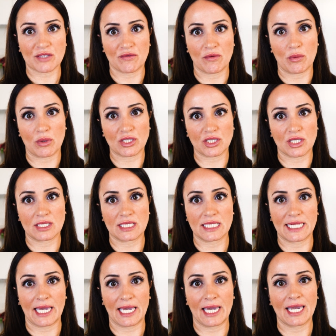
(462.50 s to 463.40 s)
for watching
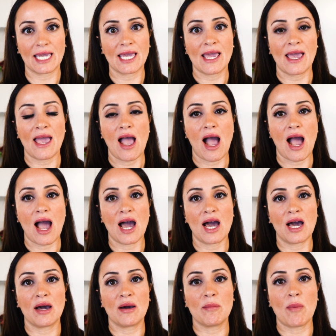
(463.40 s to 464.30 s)
today.
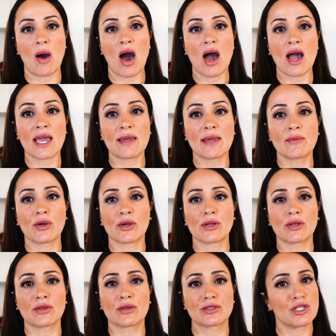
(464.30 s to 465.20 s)
I'm
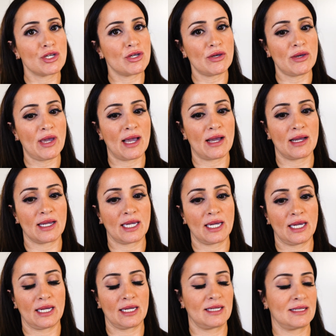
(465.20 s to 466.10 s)
going to do,
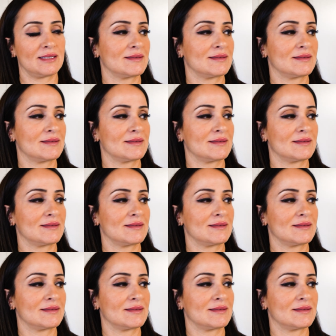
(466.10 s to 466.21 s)
okay.